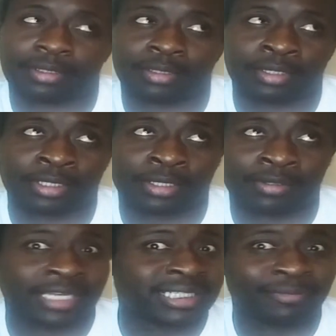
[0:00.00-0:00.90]

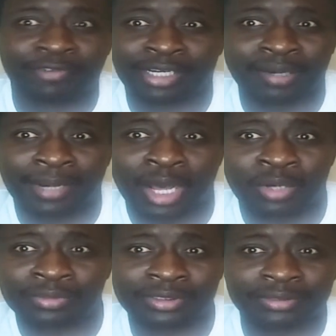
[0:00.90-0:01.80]
I slept for a couple
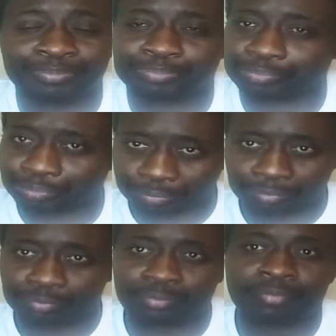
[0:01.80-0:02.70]
hours.
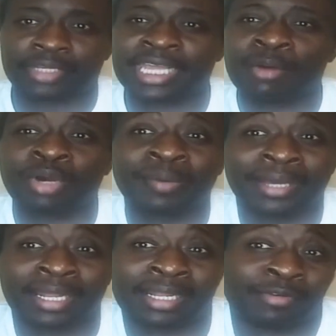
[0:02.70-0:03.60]
And I woke up at
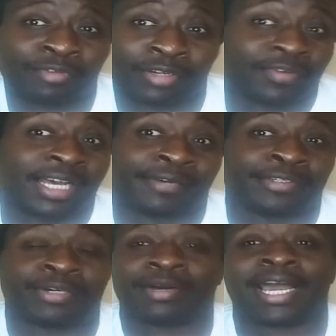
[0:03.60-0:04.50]
11:45.
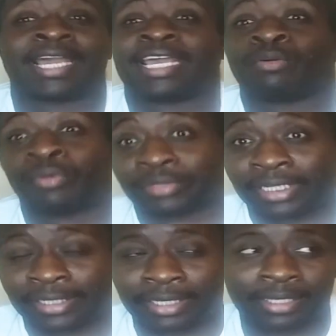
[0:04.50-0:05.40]
I ain't have woke
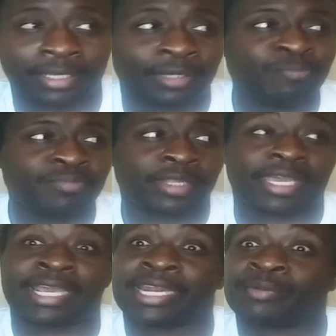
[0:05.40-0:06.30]
that day.
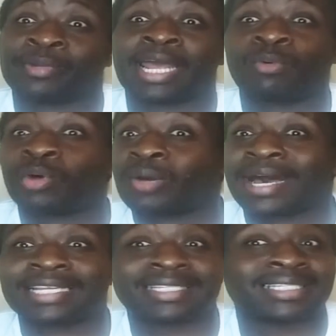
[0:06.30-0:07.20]
And when I woke up,
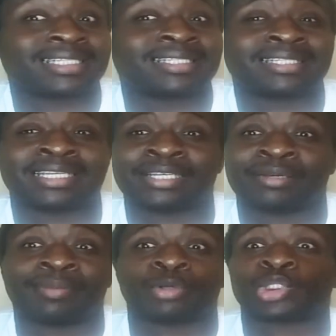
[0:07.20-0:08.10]
I seen
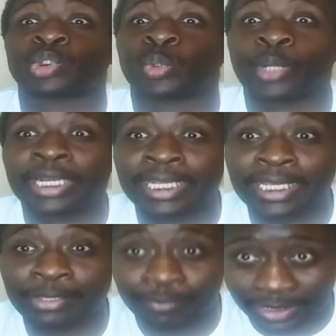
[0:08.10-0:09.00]
about 20
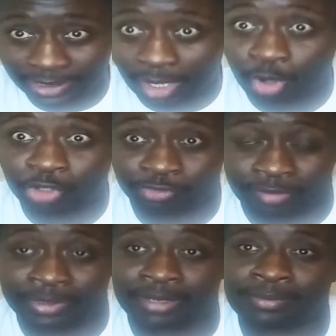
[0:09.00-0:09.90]
missed calls from
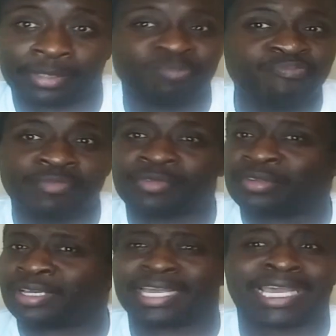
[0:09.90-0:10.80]
them.
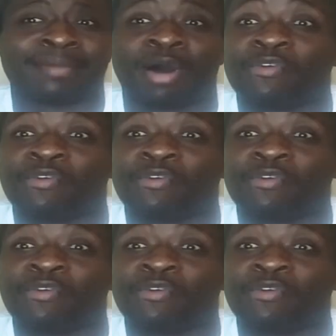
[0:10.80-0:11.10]
I had about